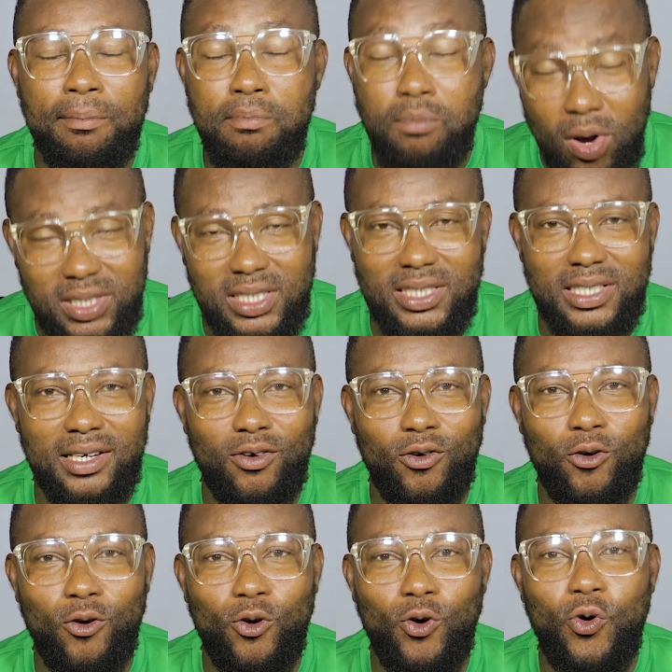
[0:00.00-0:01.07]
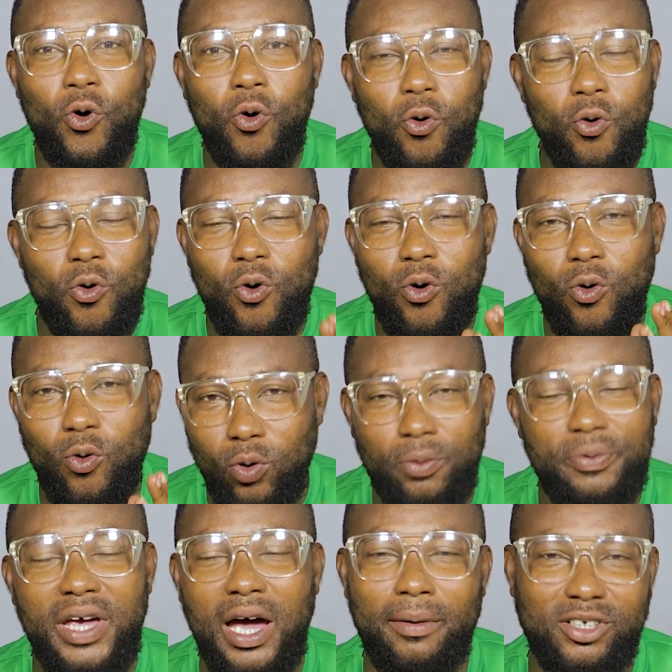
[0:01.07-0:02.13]
most will
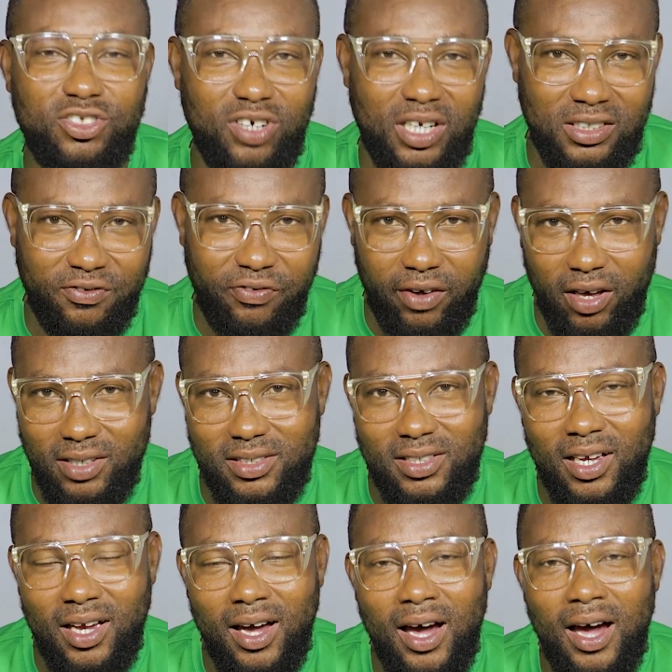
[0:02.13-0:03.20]
be our transfers.